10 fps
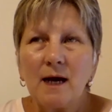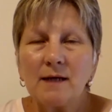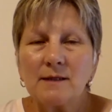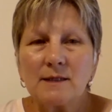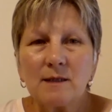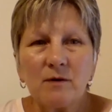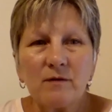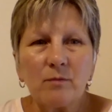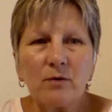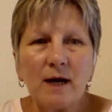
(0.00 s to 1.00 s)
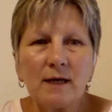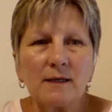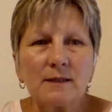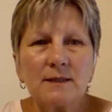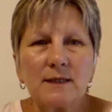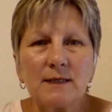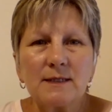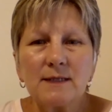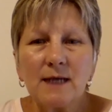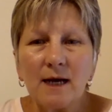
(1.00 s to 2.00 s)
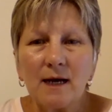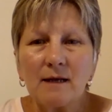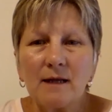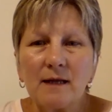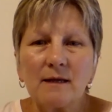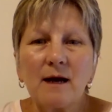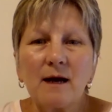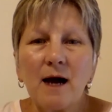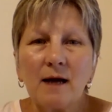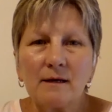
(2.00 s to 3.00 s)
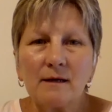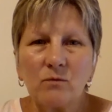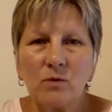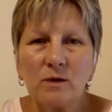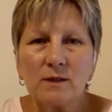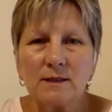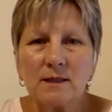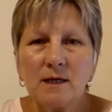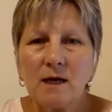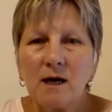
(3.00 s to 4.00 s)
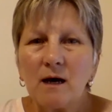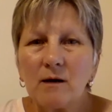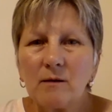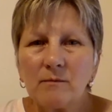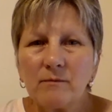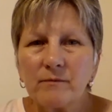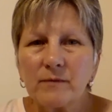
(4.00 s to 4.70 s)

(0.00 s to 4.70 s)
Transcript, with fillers: on some of the products they said that the cotton was um,